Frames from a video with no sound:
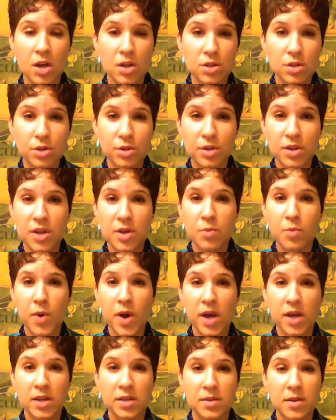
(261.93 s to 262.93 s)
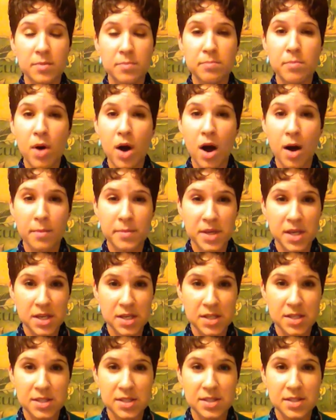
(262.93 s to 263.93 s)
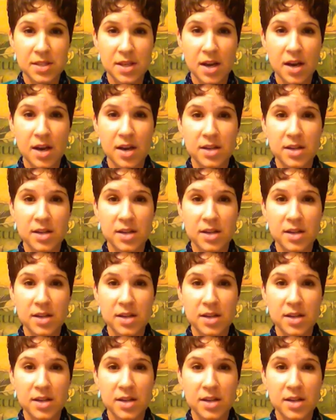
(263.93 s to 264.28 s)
learning when mom is